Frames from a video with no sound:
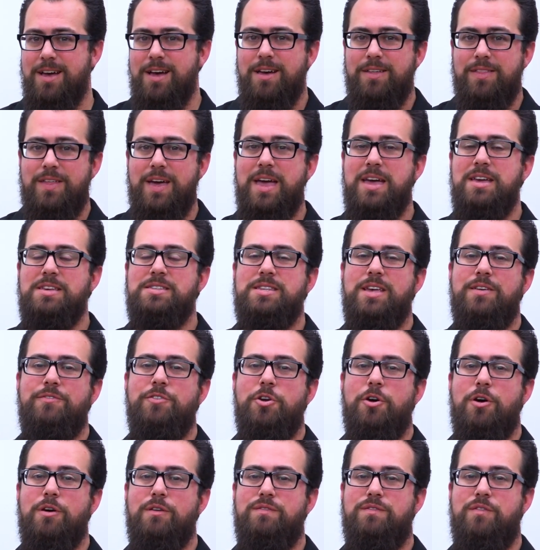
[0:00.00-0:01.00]
the
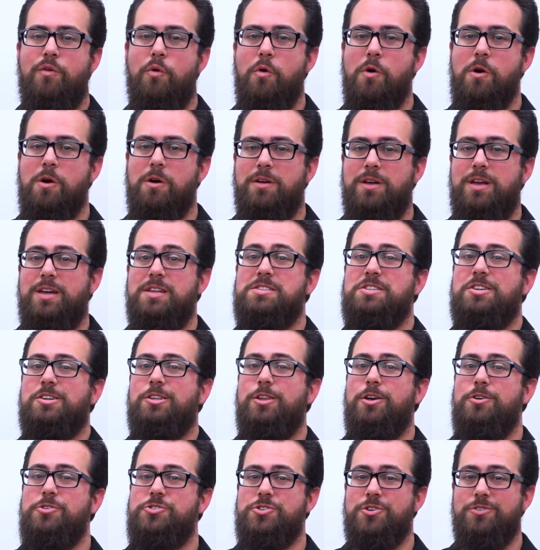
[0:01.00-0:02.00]
A7R4 gets
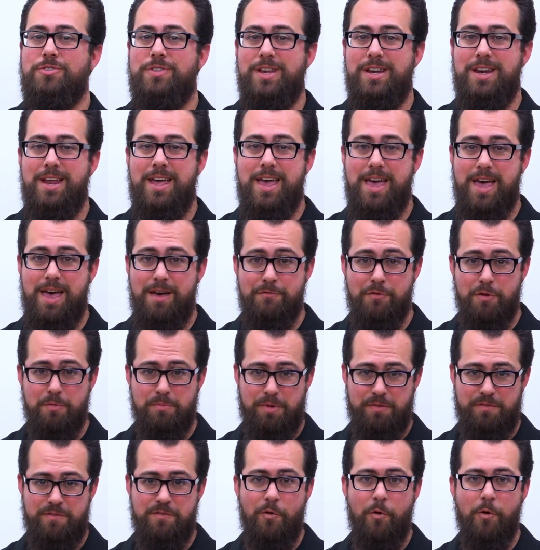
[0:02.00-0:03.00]
closer than ever
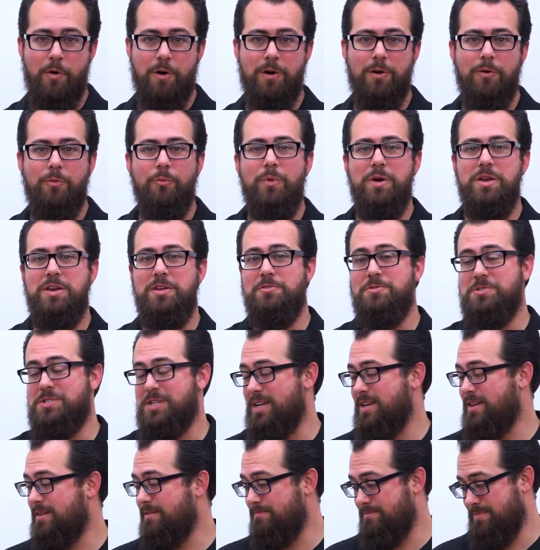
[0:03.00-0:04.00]
before when
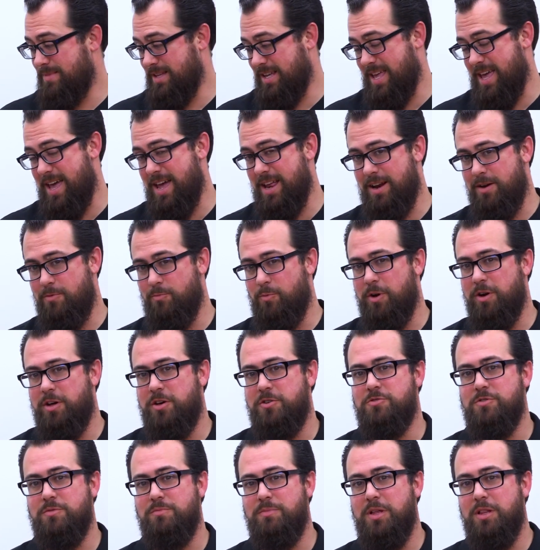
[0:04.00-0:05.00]
using the Canon
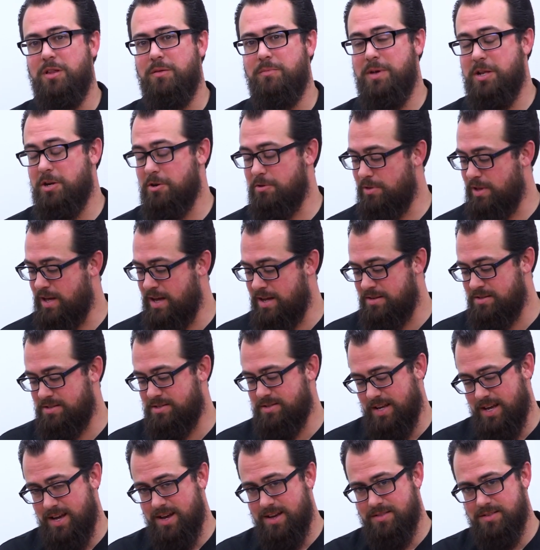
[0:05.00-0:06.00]
100mm
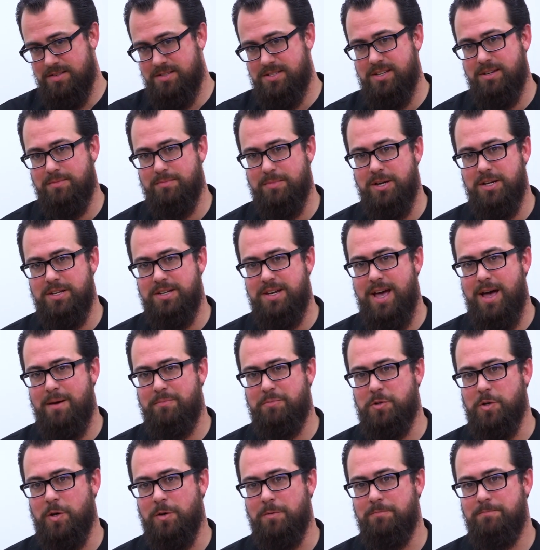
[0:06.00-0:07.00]
lens and the Sigma
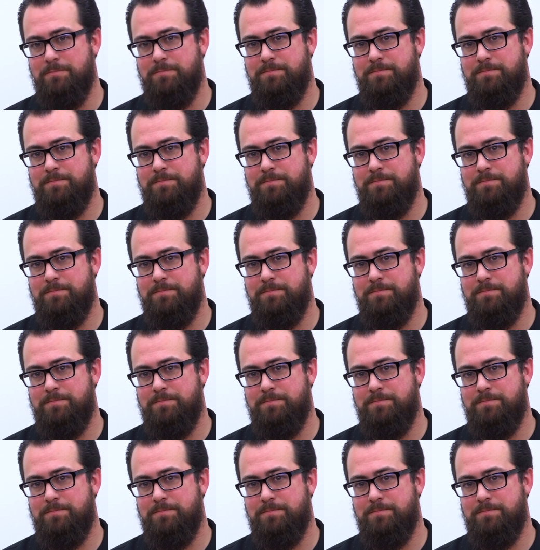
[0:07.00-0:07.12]
adapter.